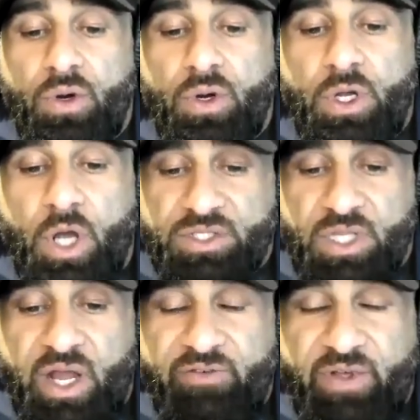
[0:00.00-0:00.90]
cause a
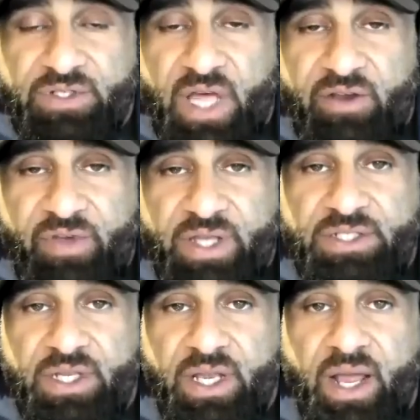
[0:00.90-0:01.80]
lot of side
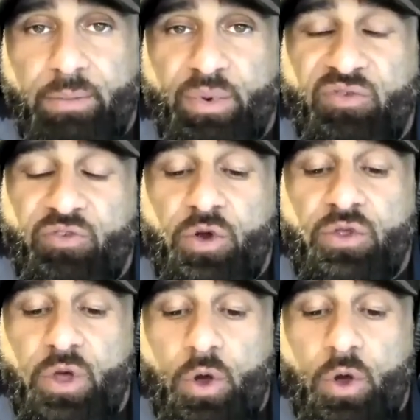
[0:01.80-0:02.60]
effects. And I prefer